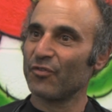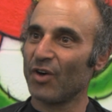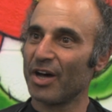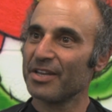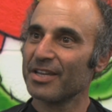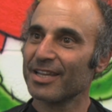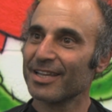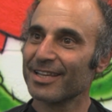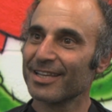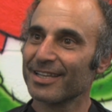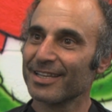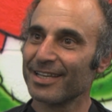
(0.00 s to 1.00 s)
fun,
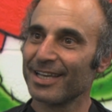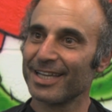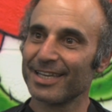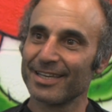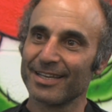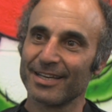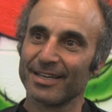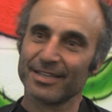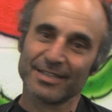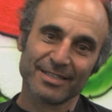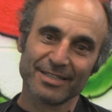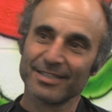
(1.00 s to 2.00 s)
and
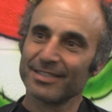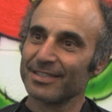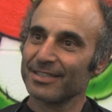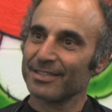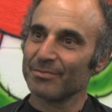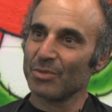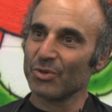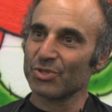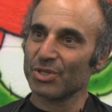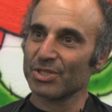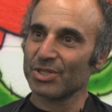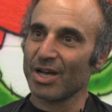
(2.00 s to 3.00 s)
most
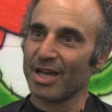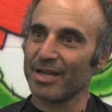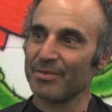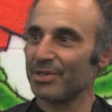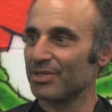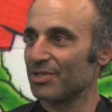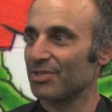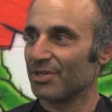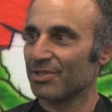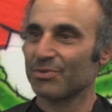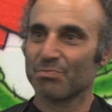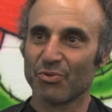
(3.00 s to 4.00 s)
of the time it's
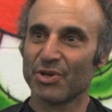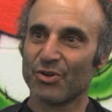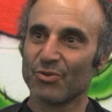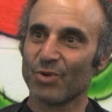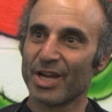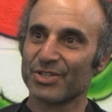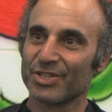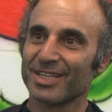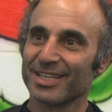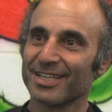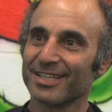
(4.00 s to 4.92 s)
pretty good racing.